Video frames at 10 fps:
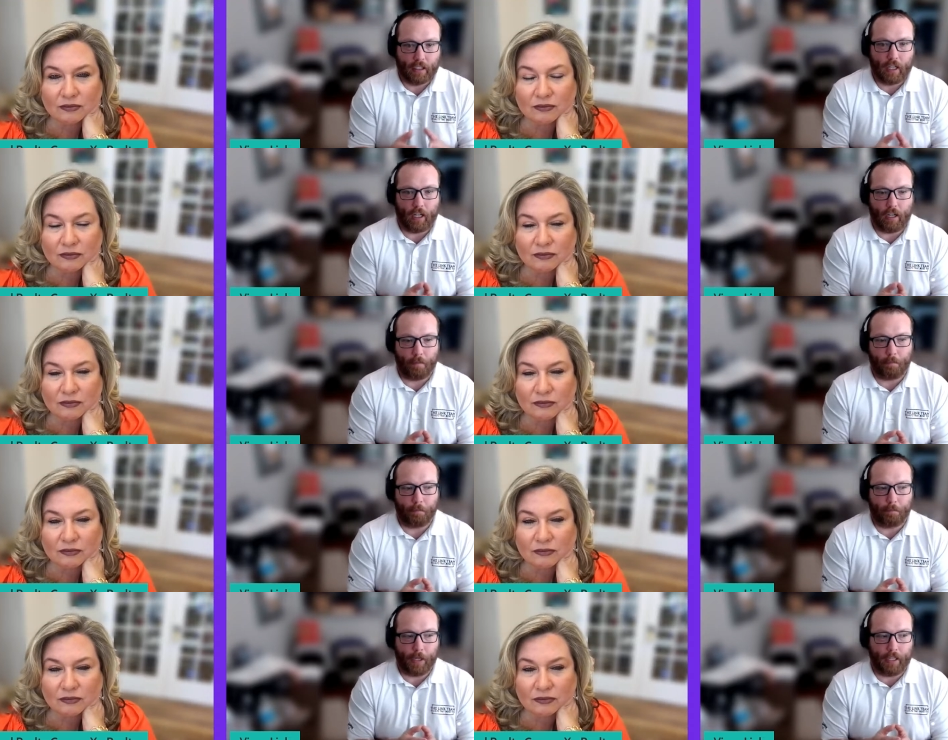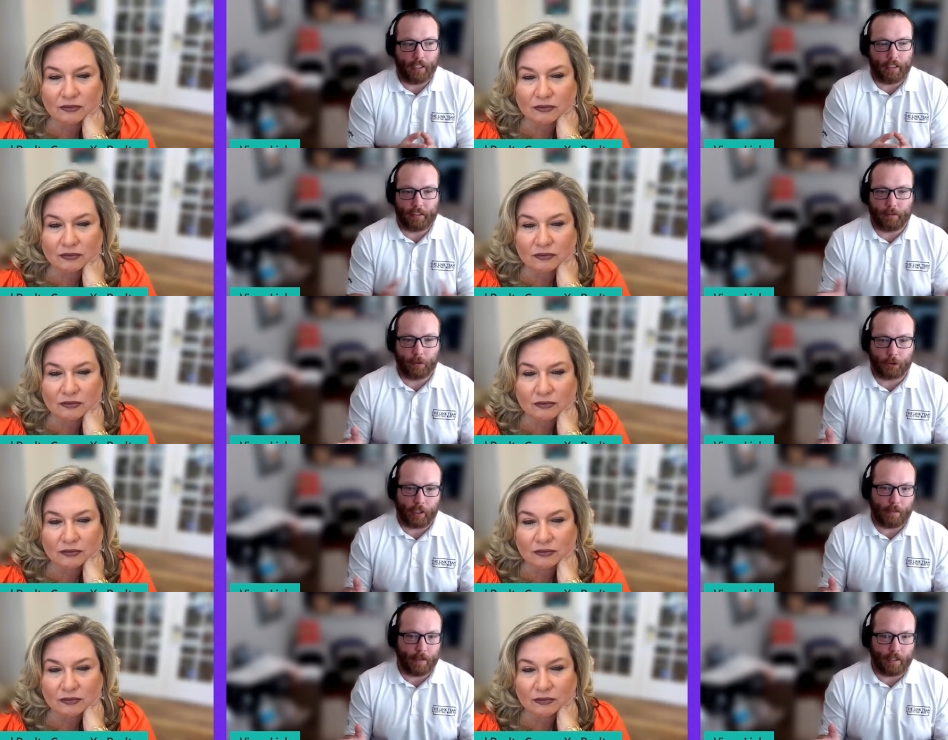Speaker 1: um, but it, what's
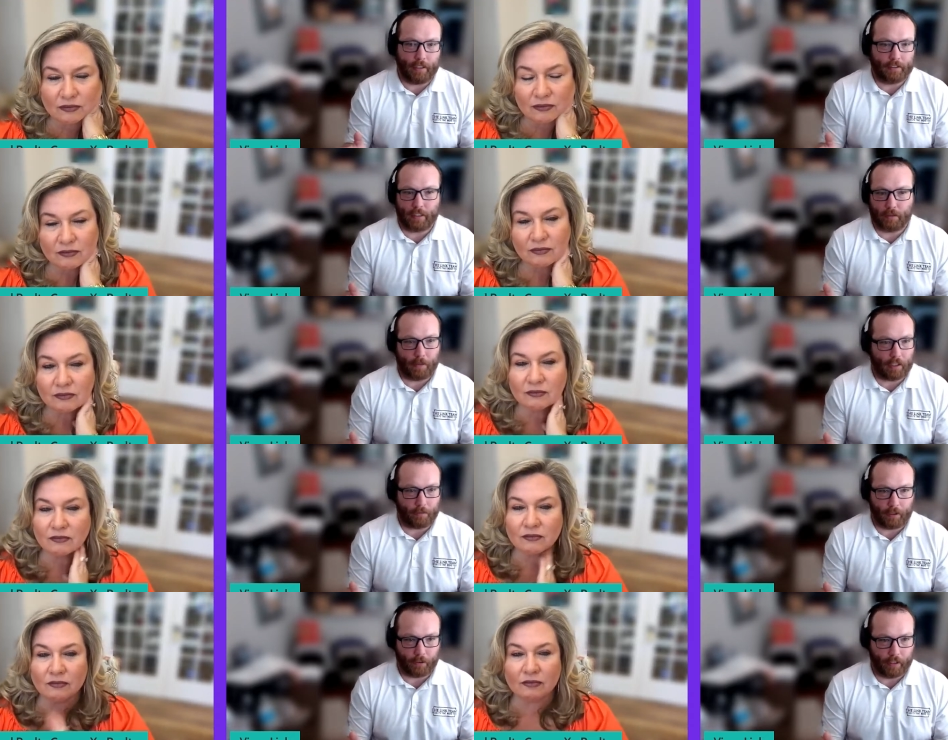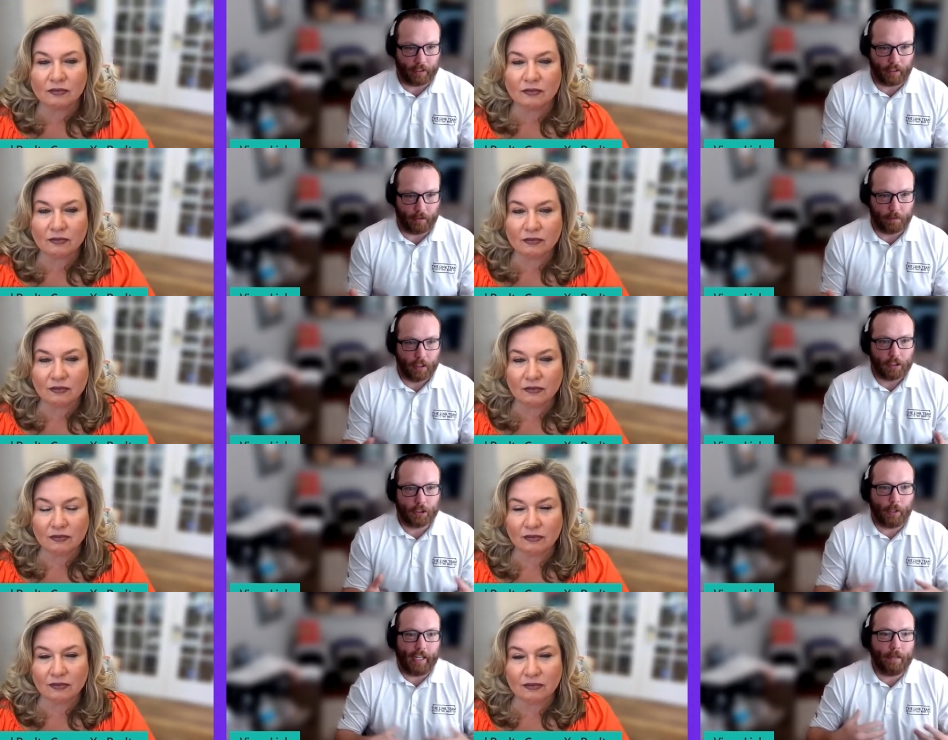great about it is it doesn't matter about your income
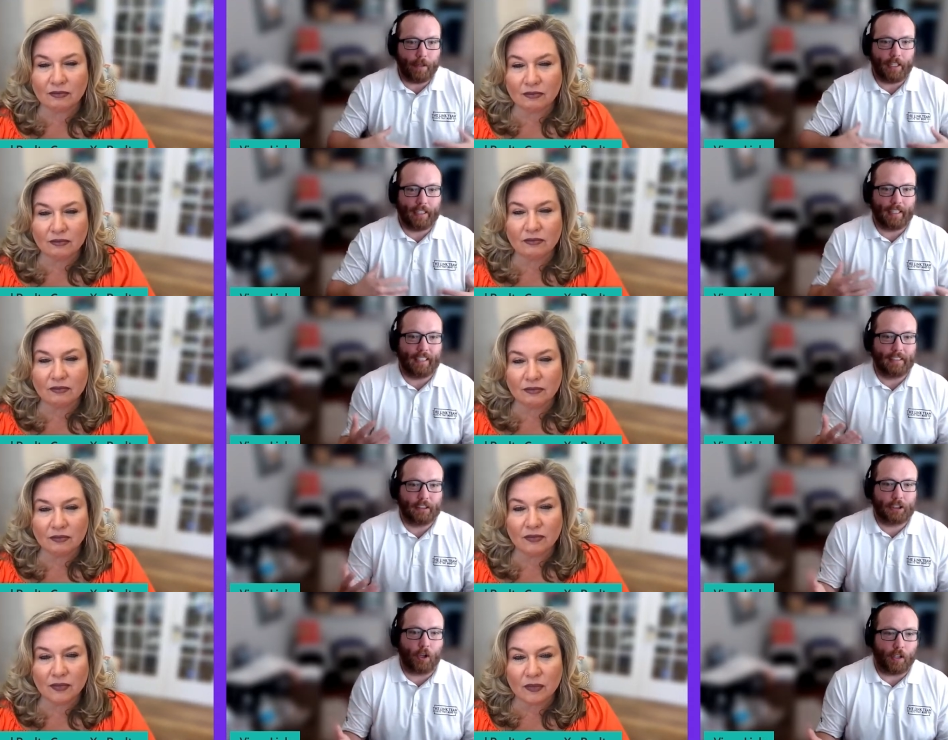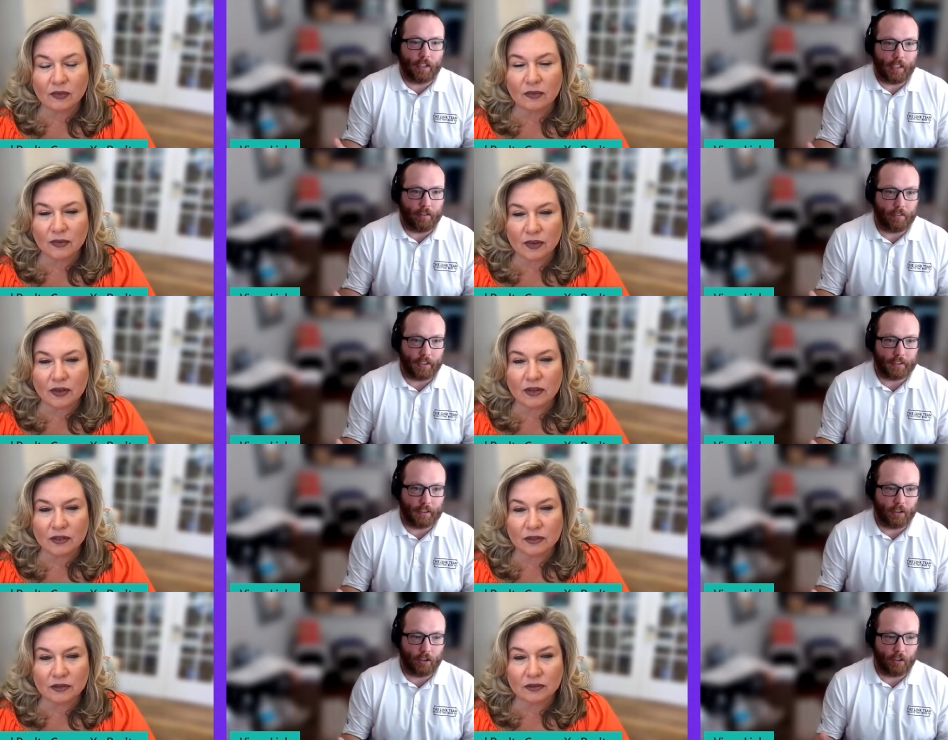so anybody can get started in
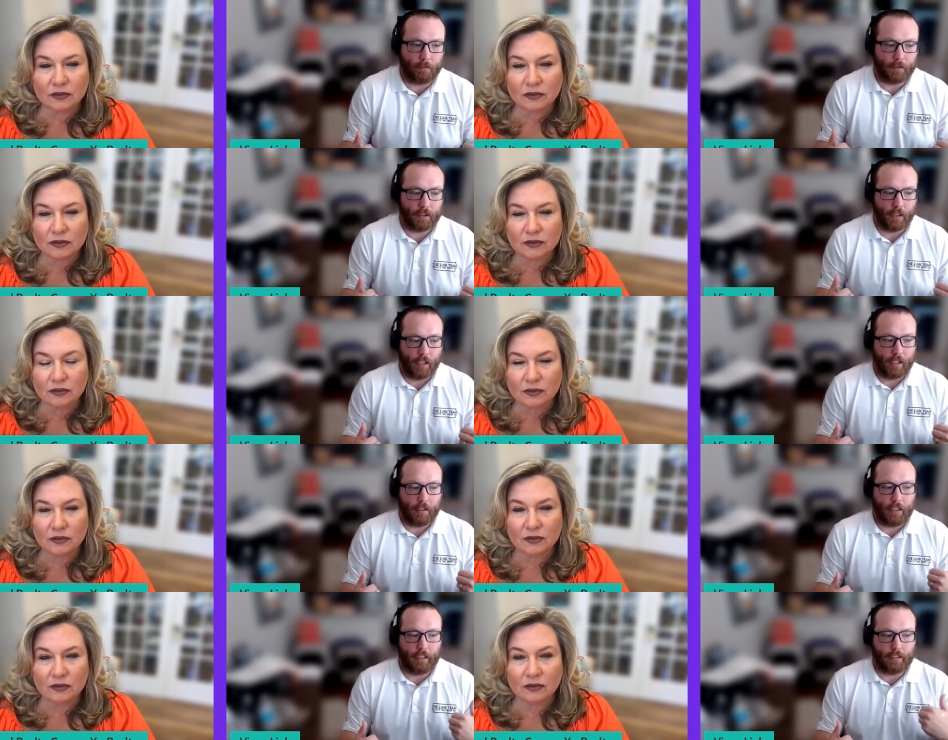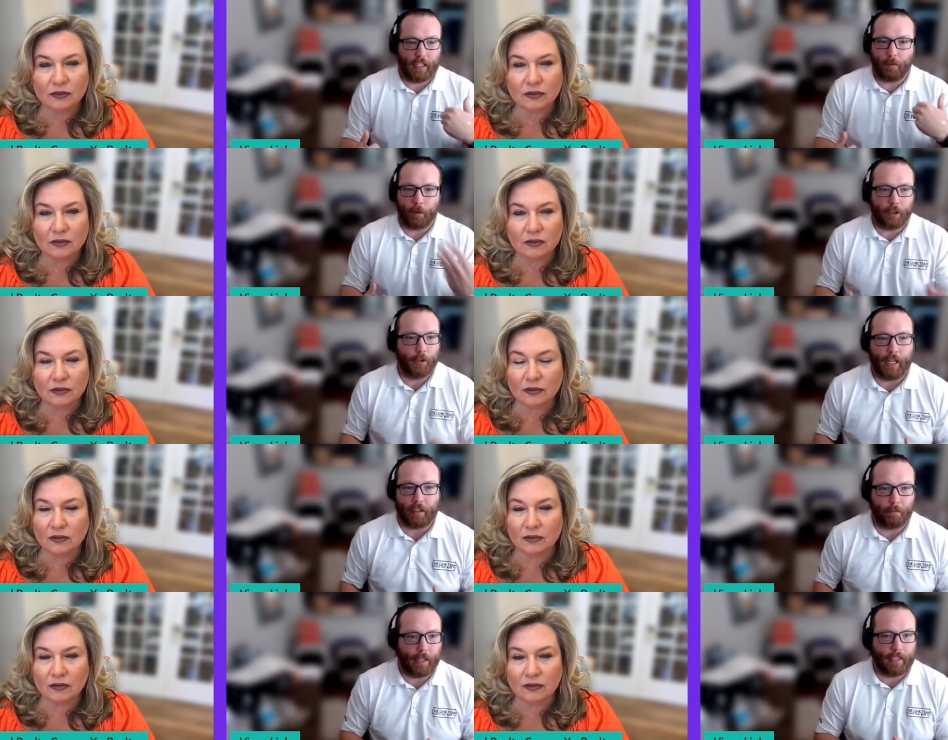investing homes it's not where you have
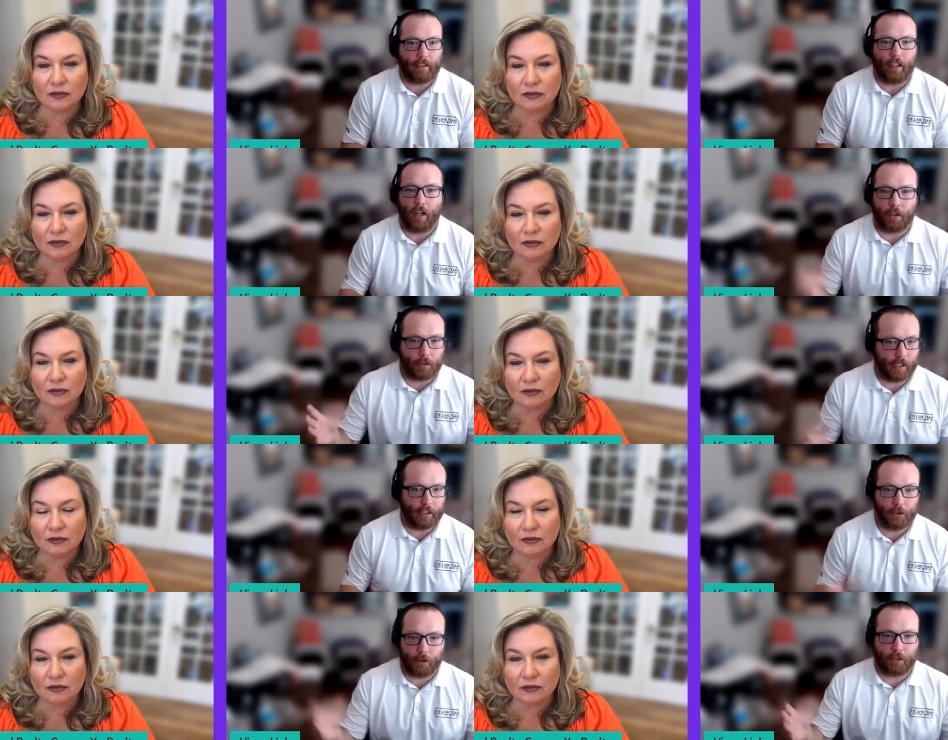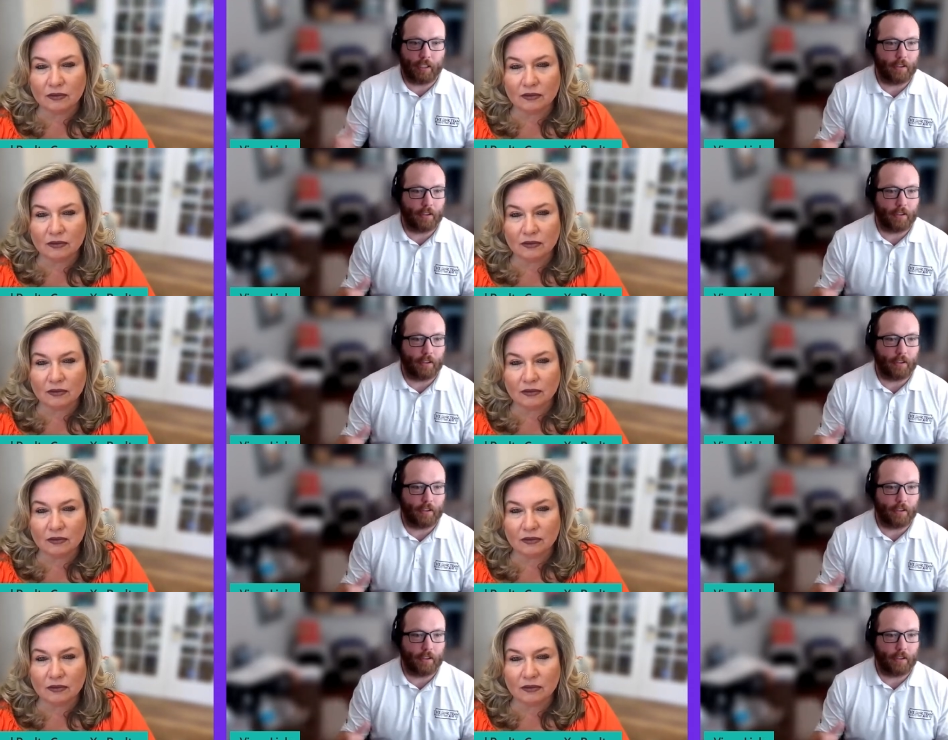to make 100 grand 200 grand